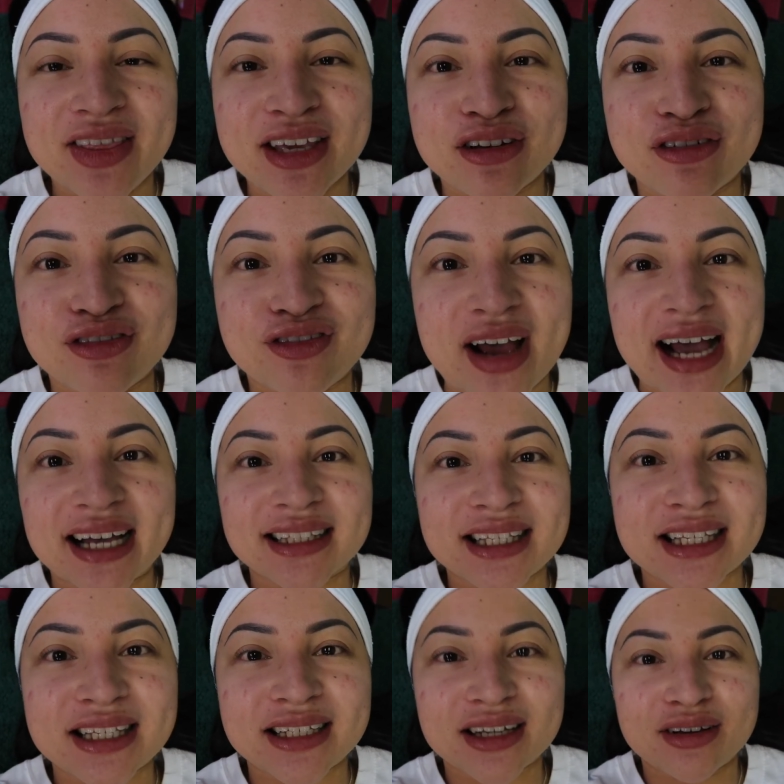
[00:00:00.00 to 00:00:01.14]
the
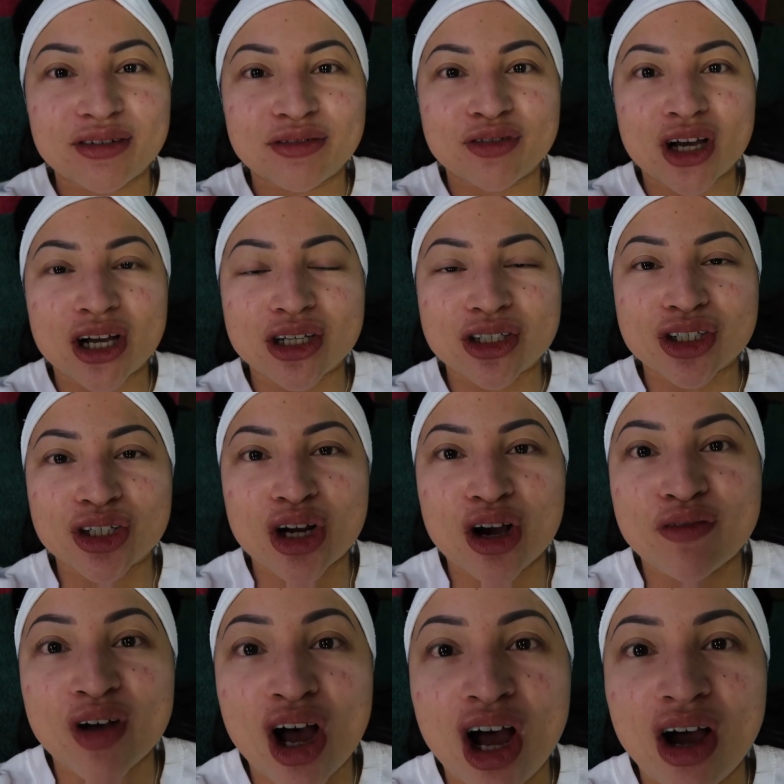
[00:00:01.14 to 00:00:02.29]
advanced version
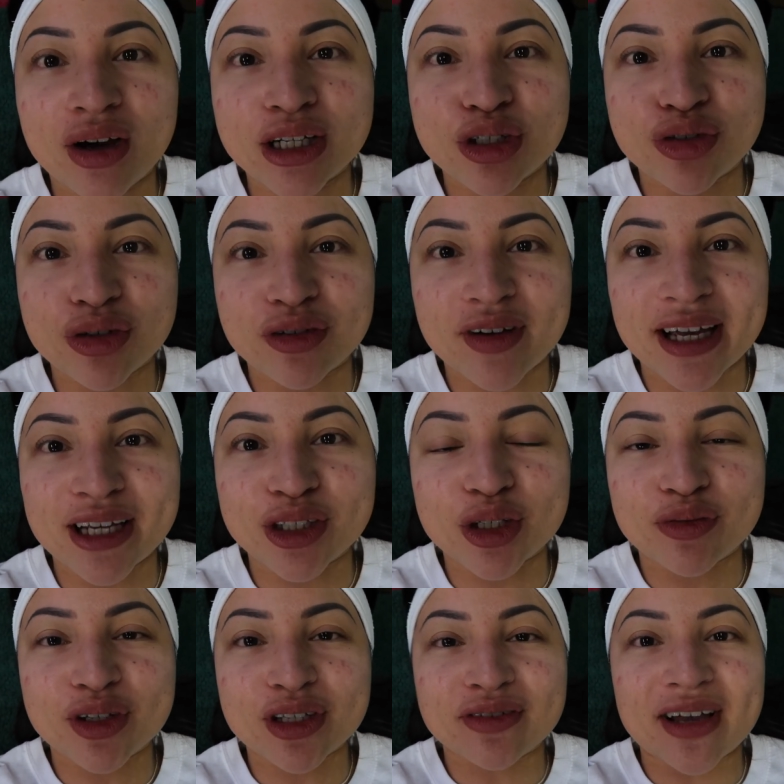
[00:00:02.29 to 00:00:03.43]
of the Hydra facial
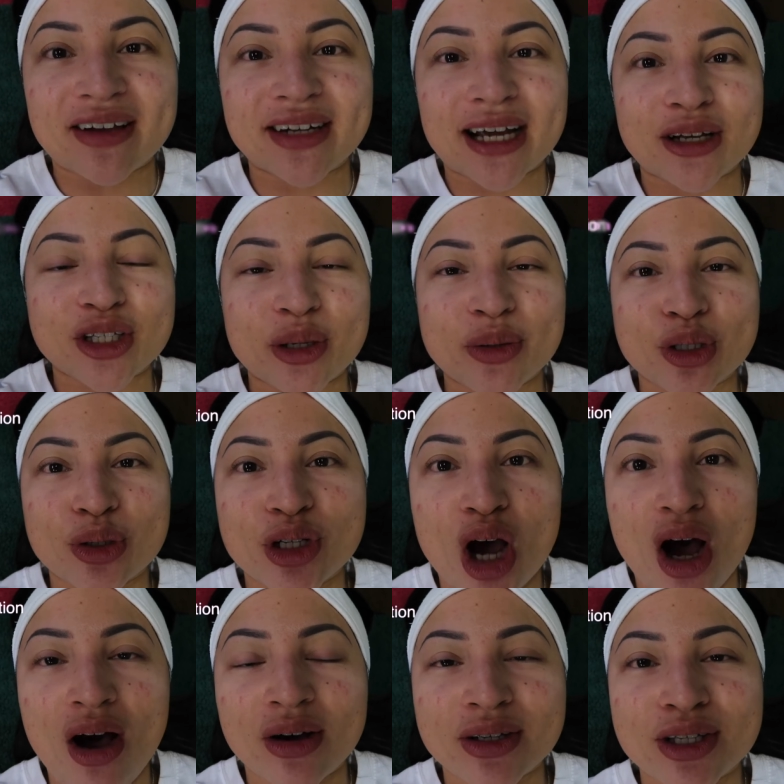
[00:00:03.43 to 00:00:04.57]
I've just found out. So it's called
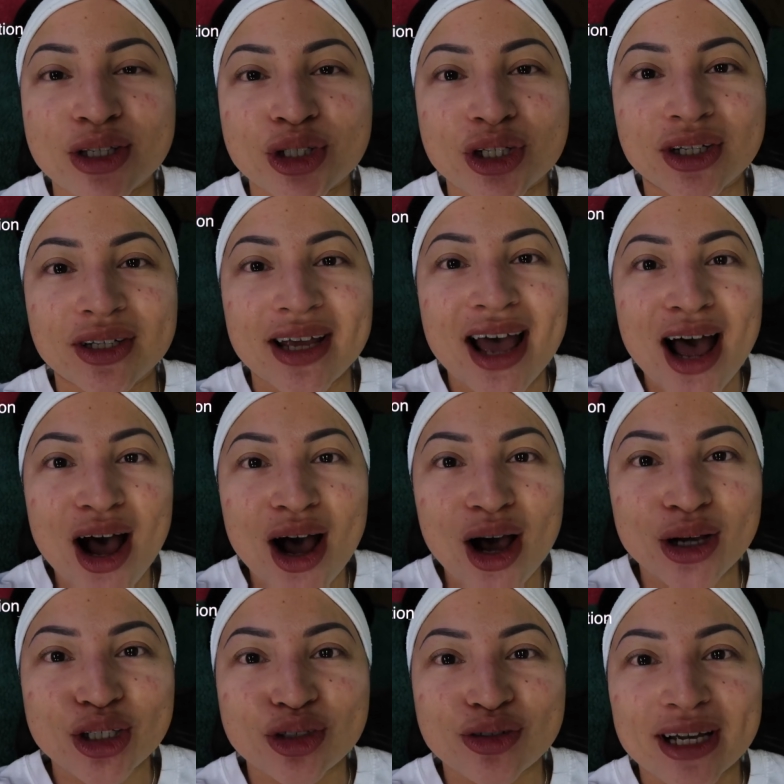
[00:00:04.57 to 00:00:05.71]
an Oxygen
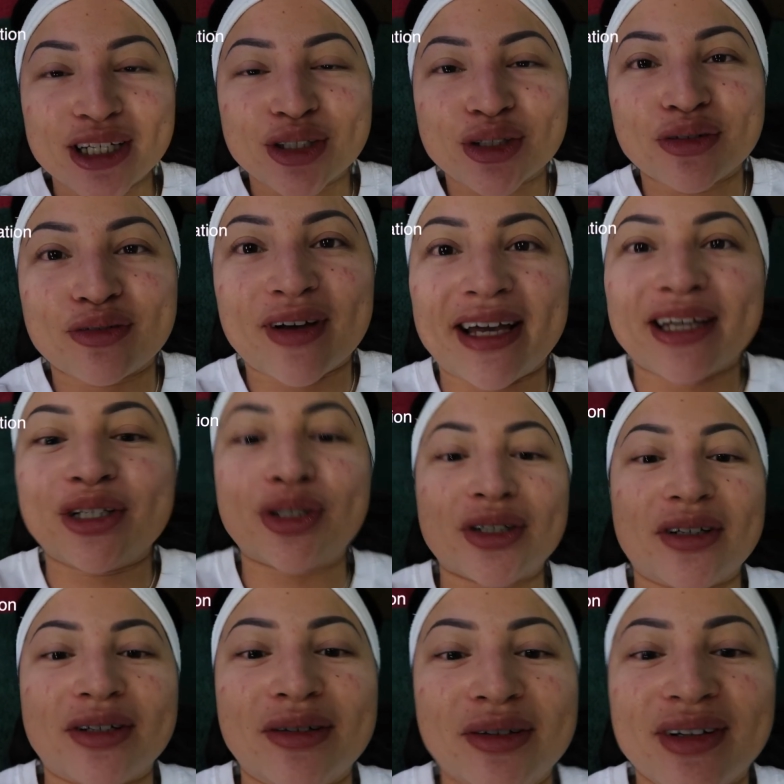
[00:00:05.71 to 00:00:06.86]
Hydration
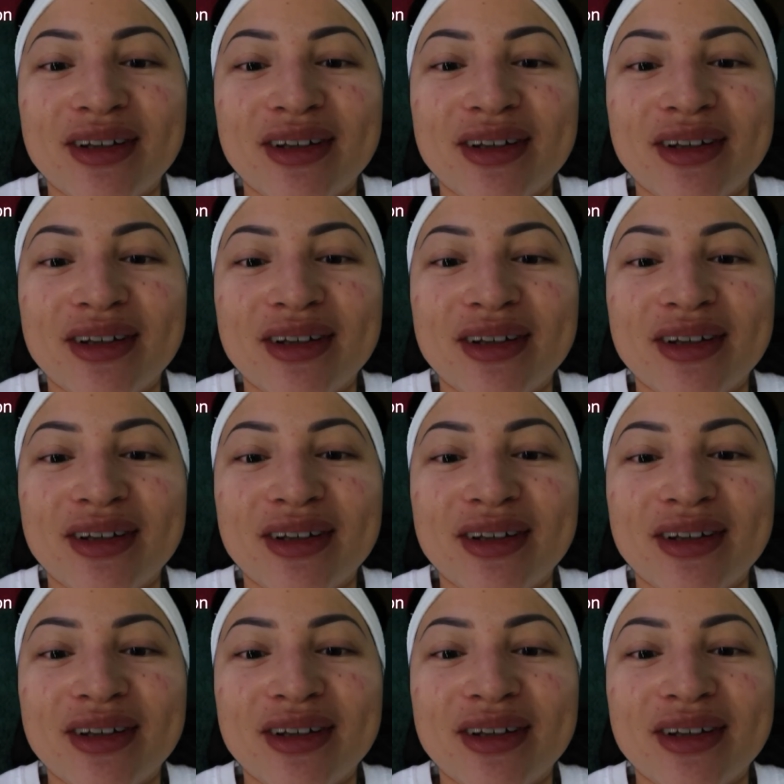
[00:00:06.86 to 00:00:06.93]
Facial.